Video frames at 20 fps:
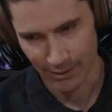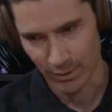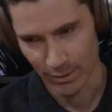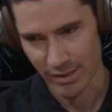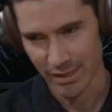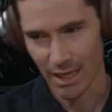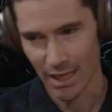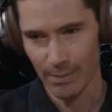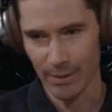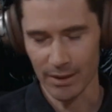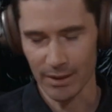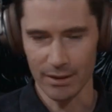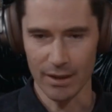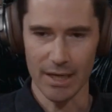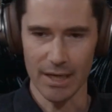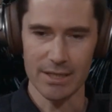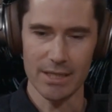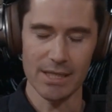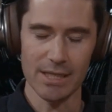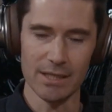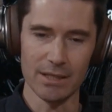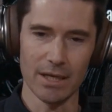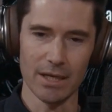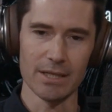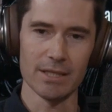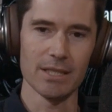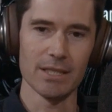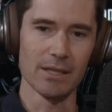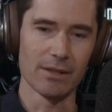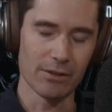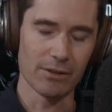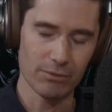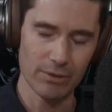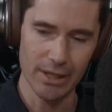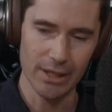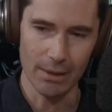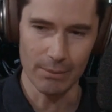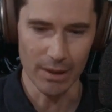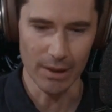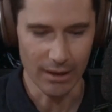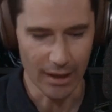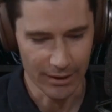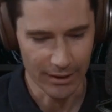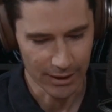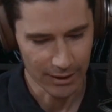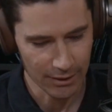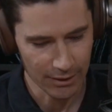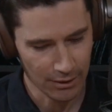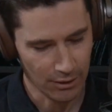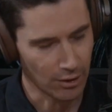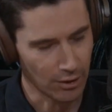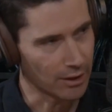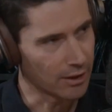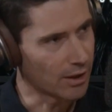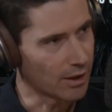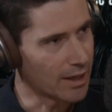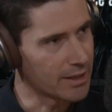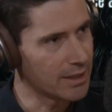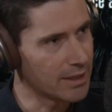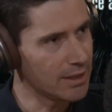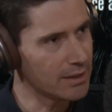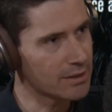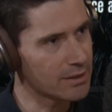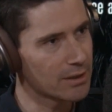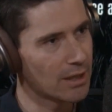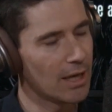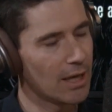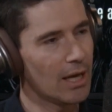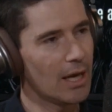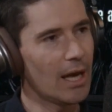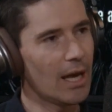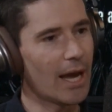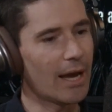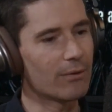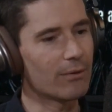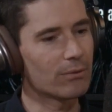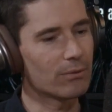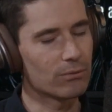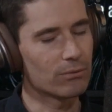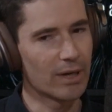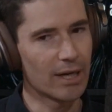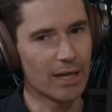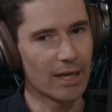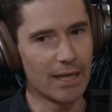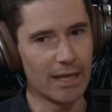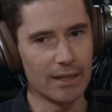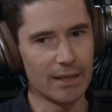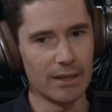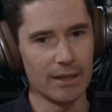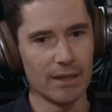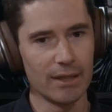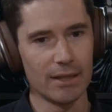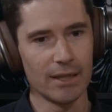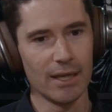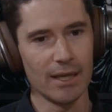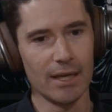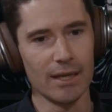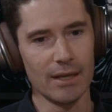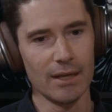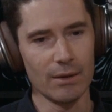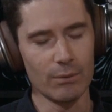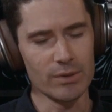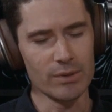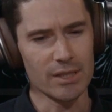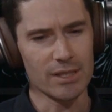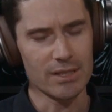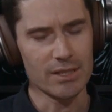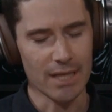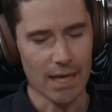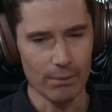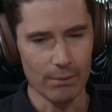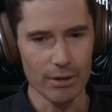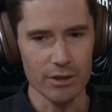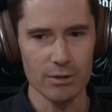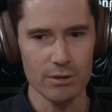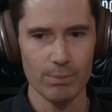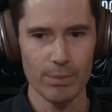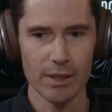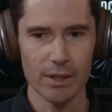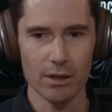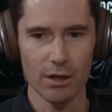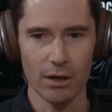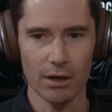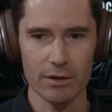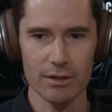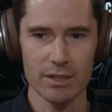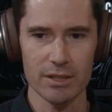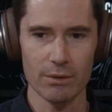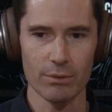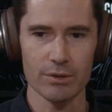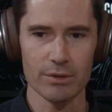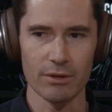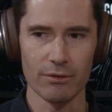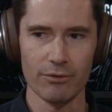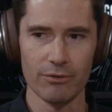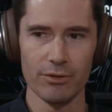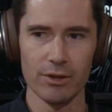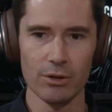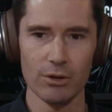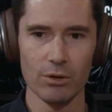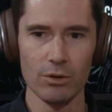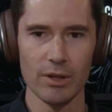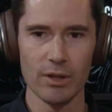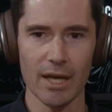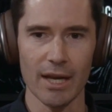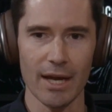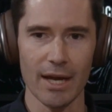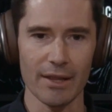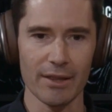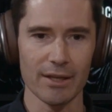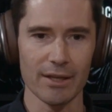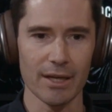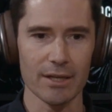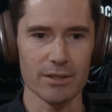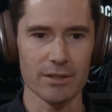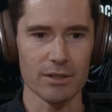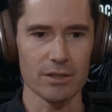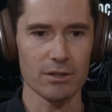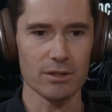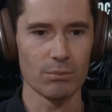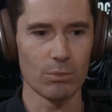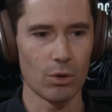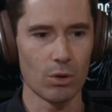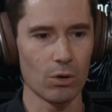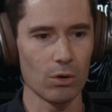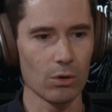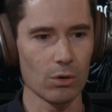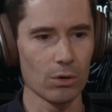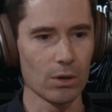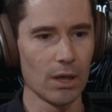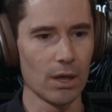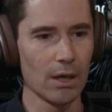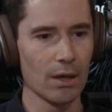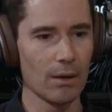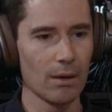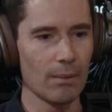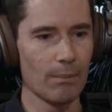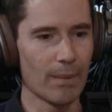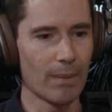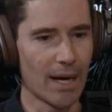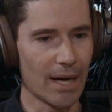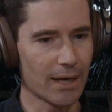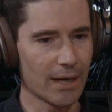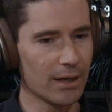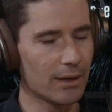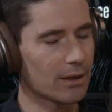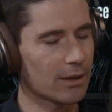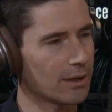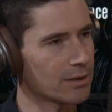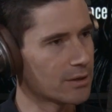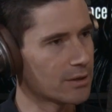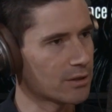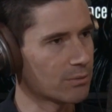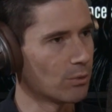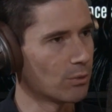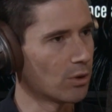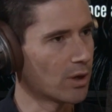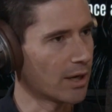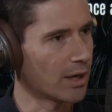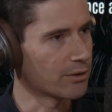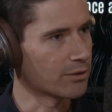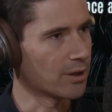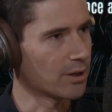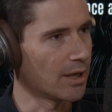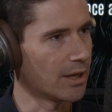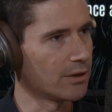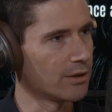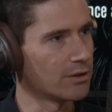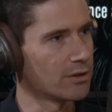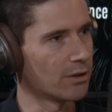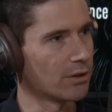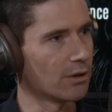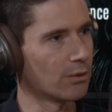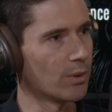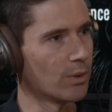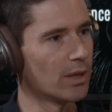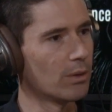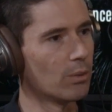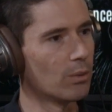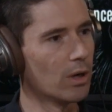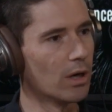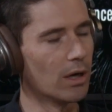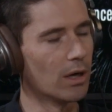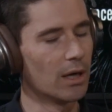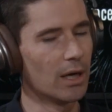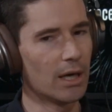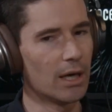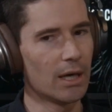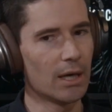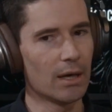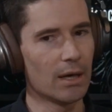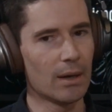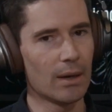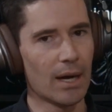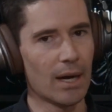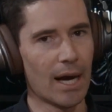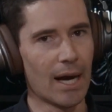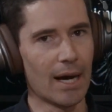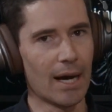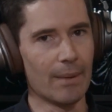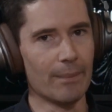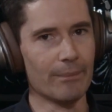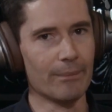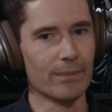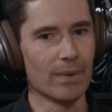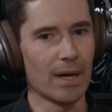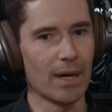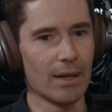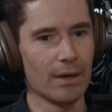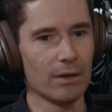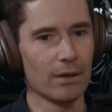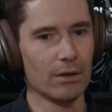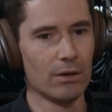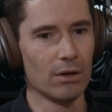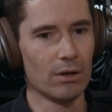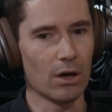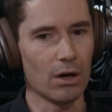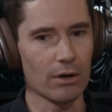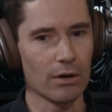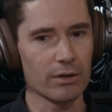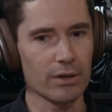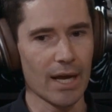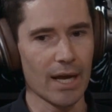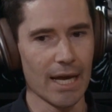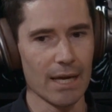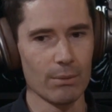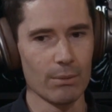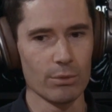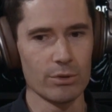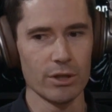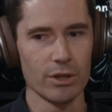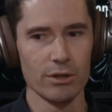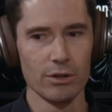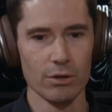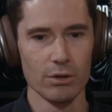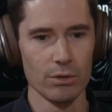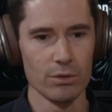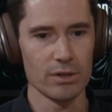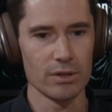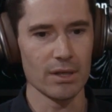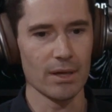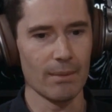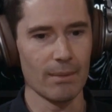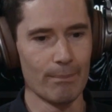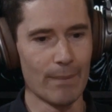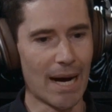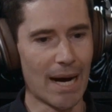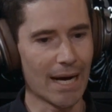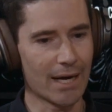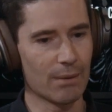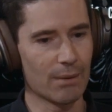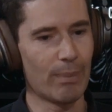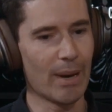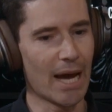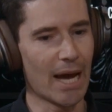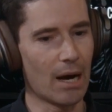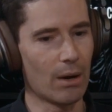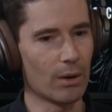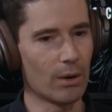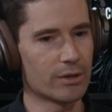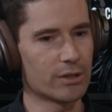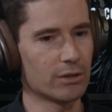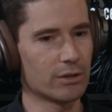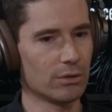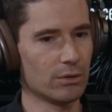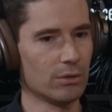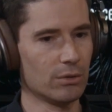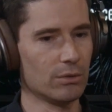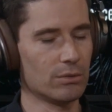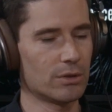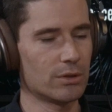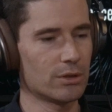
was set up in 1993, I think, early 90s. And really, it was established because there was a view that I think as a small market, as a small country like New Zealand, we were not able to use market power to